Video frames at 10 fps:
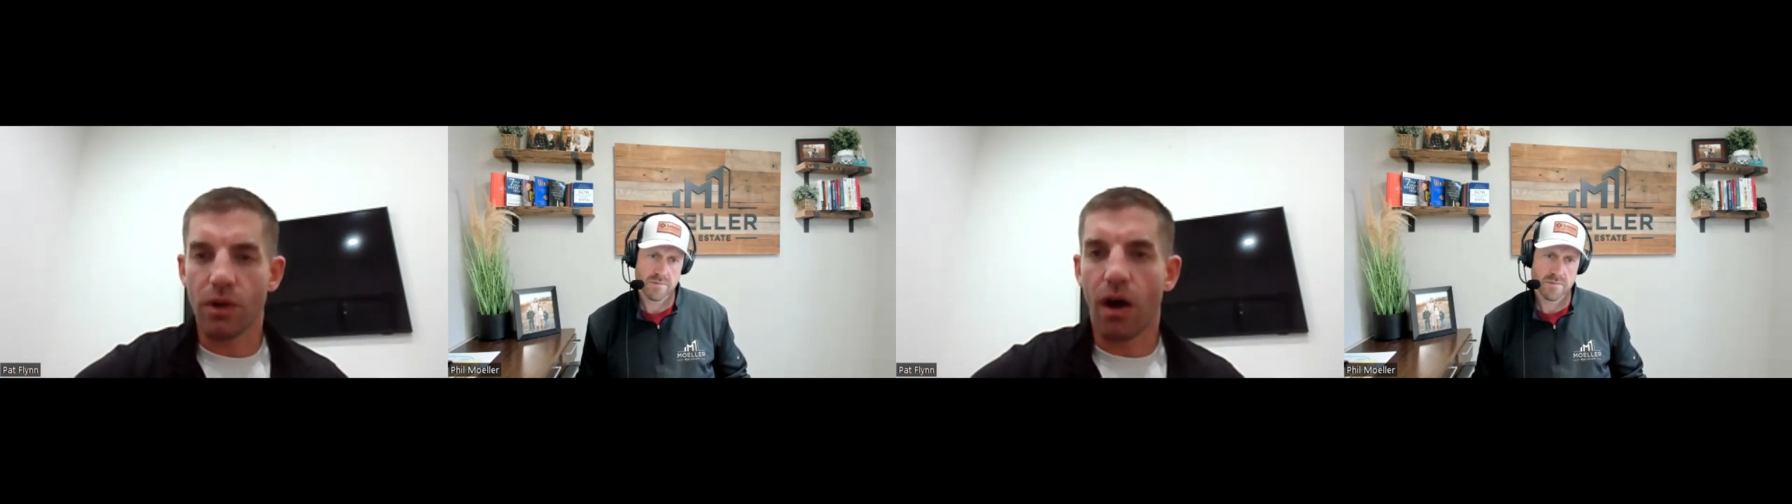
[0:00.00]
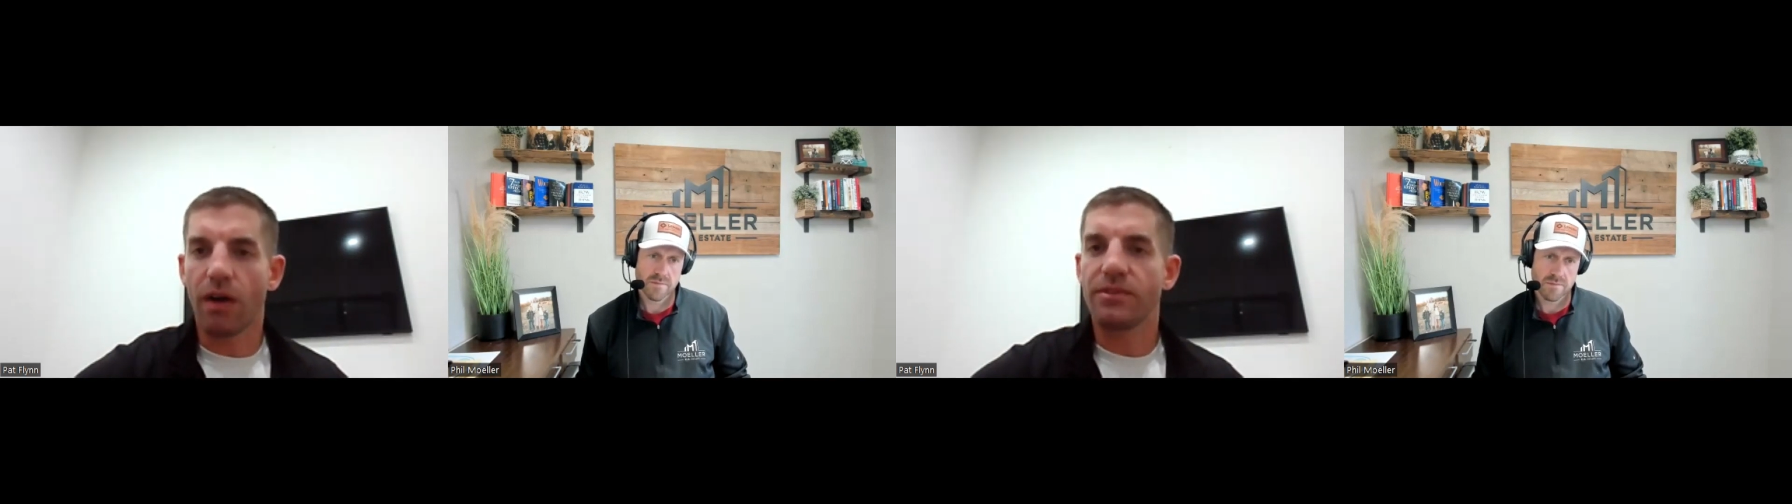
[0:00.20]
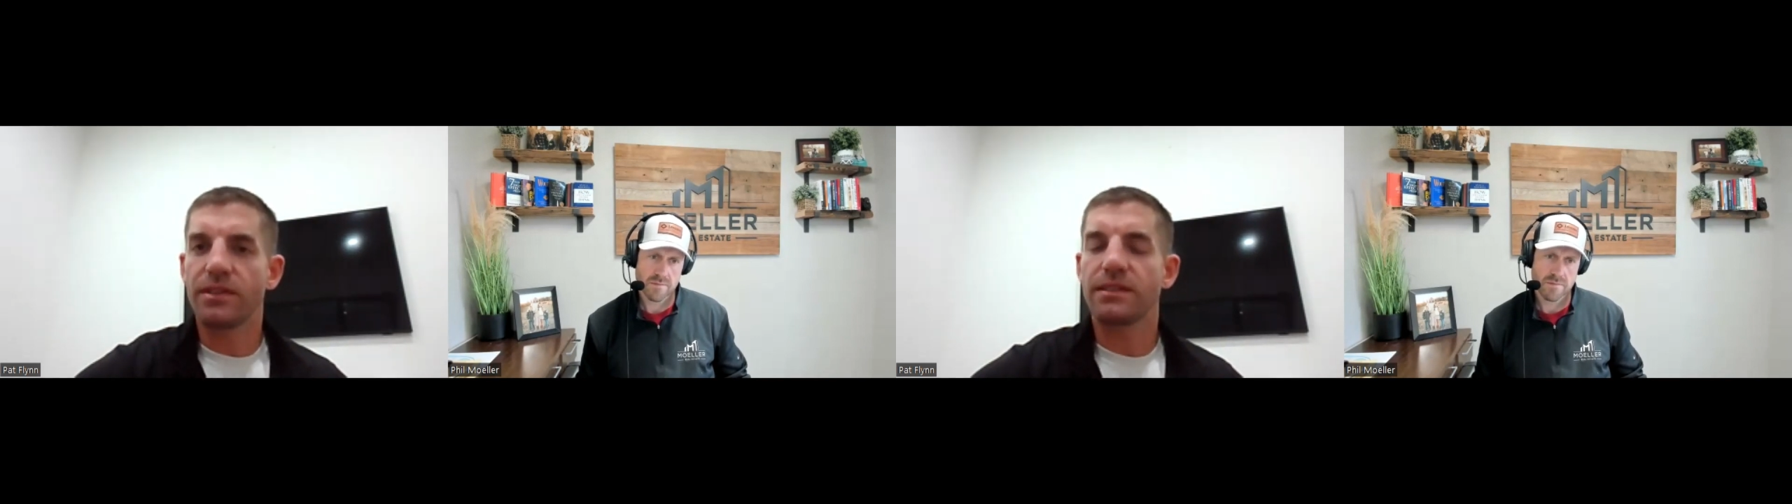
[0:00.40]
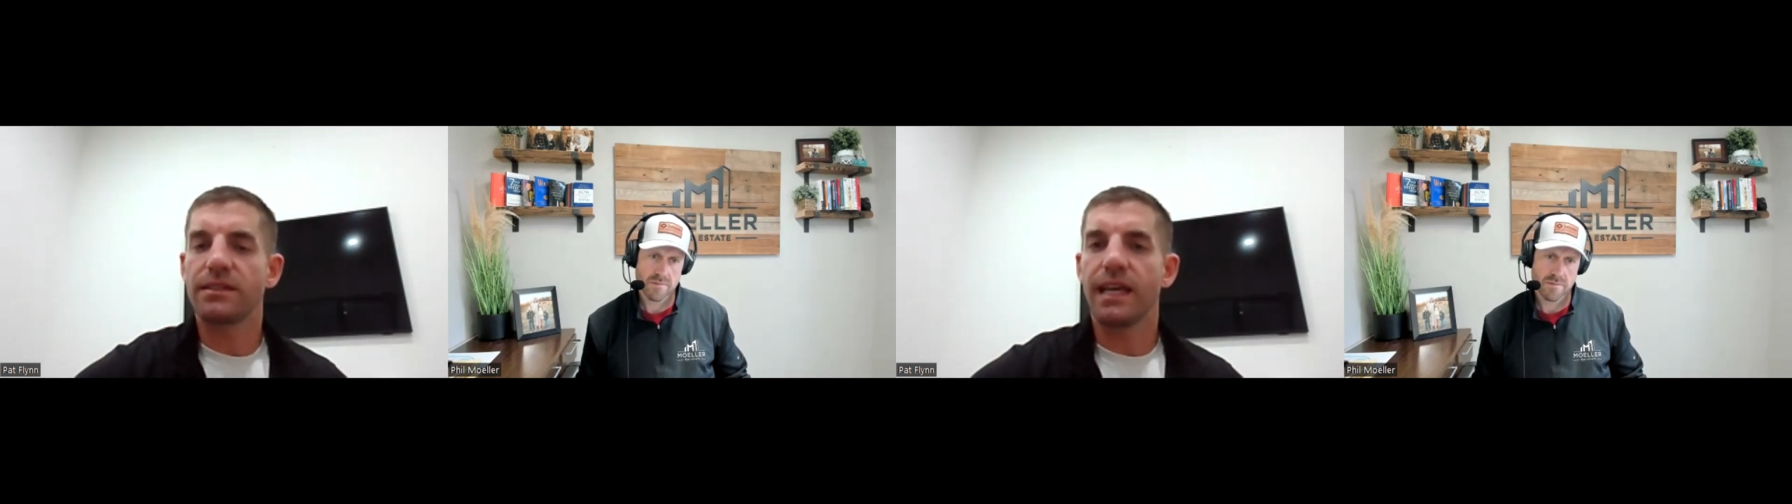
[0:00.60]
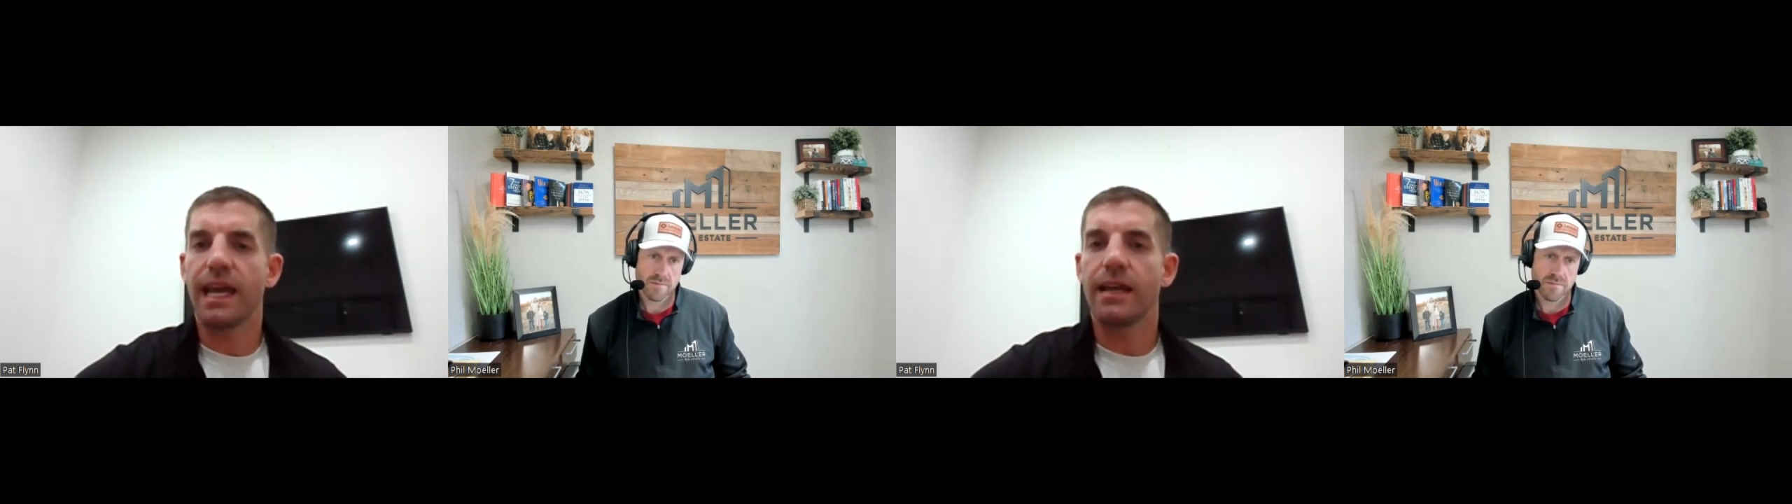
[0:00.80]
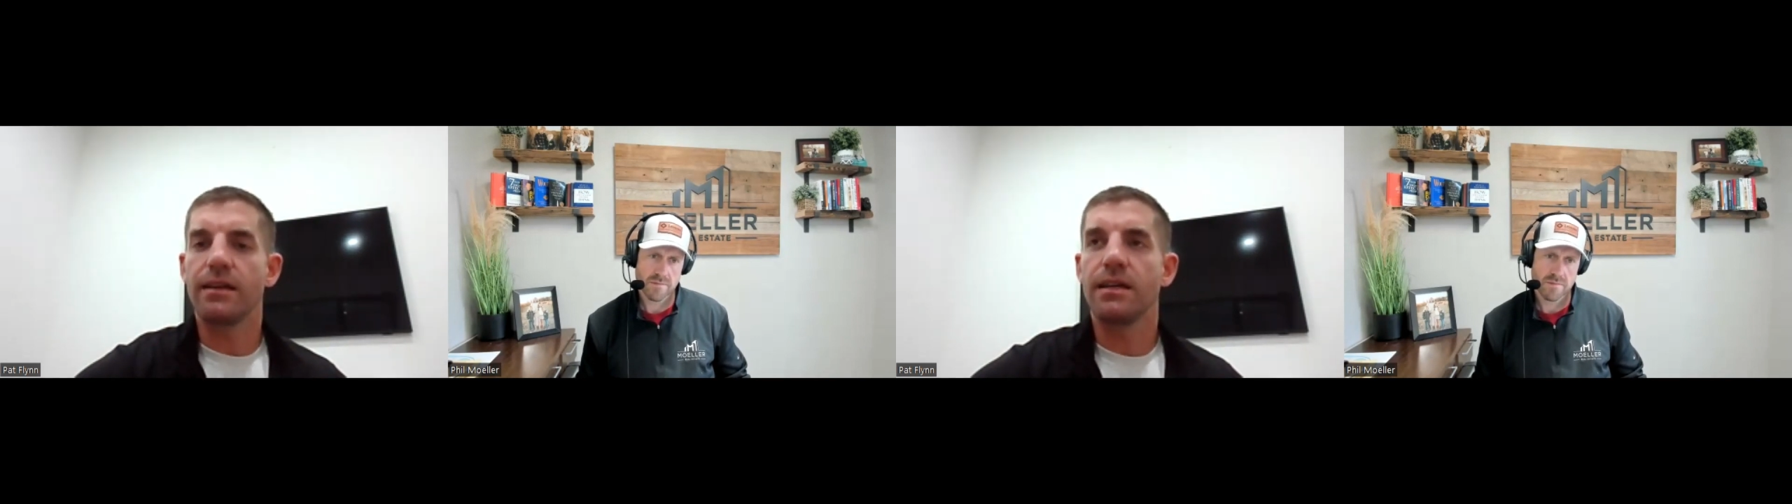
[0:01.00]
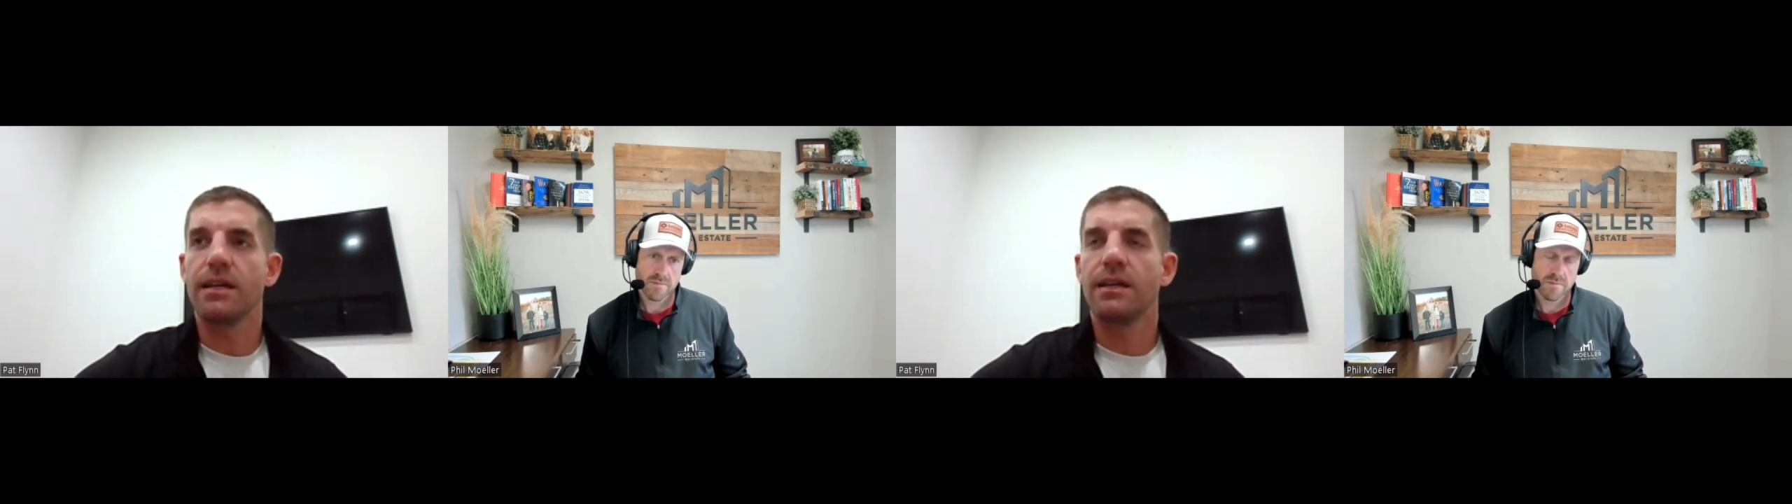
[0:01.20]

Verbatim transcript: an office and